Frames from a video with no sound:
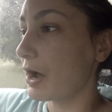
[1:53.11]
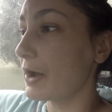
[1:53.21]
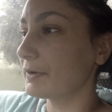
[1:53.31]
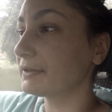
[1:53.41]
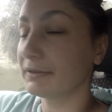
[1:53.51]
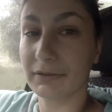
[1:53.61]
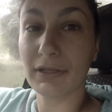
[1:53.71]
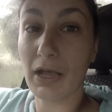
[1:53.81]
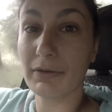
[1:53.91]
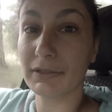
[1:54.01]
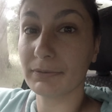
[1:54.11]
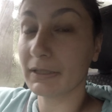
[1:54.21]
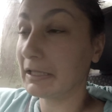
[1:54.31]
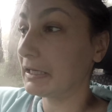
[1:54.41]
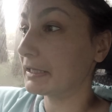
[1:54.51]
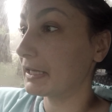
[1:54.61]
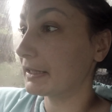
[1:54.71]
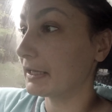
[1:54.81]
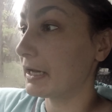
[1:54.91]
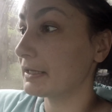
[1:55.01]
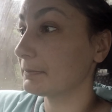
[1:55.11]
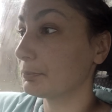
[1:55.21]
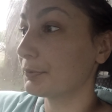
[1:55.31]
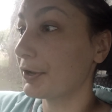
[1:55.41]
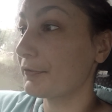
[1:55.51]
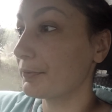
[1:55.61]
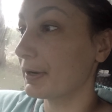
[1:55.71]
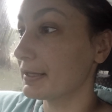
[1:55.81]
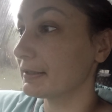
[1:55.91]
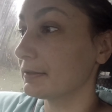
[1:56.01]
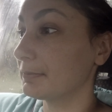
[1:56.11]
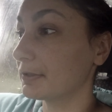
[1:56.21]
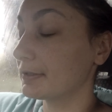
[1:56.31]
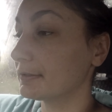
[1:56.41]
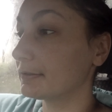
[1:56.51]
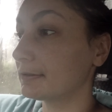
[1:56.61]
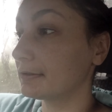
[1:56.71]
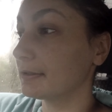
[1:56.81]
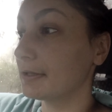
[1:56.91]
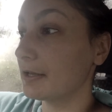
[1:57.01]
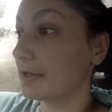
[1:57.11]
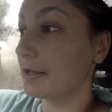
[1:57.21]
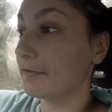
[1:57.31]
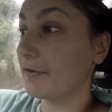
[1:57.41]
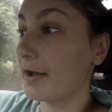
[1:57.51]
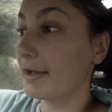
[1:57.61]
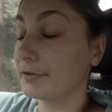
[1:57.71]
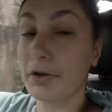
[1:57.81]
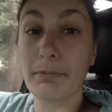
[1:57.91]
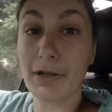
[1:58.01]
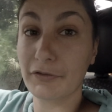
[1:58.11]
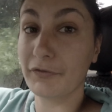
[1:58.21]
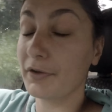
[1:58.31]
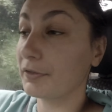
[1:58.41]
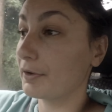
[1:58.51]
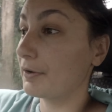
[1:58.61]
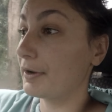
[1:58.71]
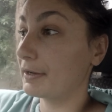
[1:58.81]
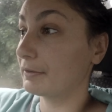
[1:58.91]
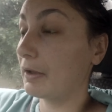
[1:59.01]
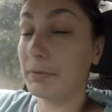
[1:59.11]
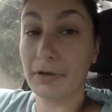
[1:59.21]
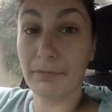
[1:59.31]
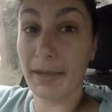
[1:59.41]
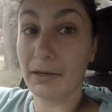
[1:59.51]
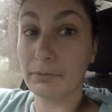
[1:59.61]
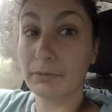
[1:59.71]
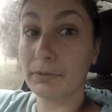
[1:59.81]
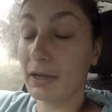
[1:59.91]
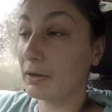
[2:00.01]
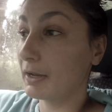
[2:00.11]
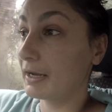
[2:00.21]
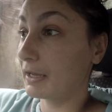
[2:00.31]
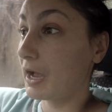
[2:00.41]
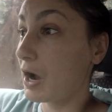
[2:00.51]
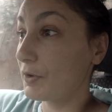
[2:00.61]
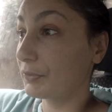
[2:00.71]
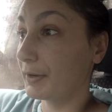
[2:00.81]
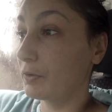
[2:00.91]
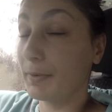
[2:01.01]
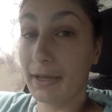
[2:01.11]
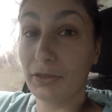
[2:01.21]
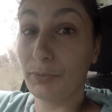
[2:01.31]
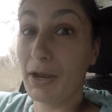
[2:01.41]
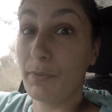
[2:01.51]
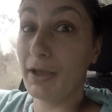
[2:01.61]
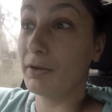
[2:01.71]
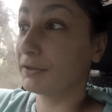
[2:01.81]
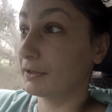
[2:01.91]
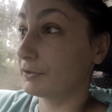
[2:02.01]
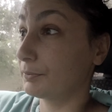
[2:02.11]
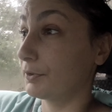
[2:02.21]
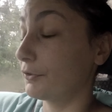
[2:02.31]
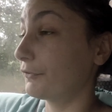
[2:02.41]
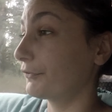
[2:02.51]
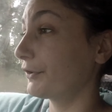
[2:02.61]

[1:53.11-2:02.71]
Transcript: I was I was really lucky that I pulled over when I did because if I had gone much further, I reckon I would have been in a car with three three wheels on its roof.